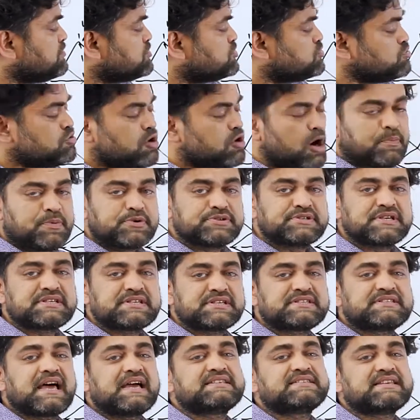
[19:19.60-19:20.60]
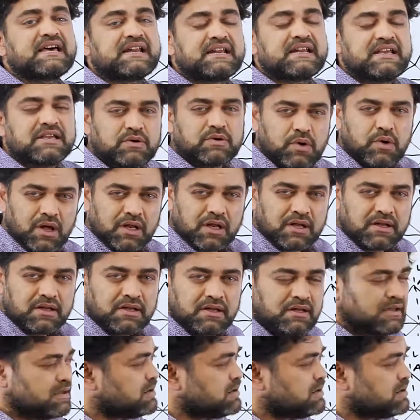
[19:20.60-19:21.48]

two opposite sides are equal.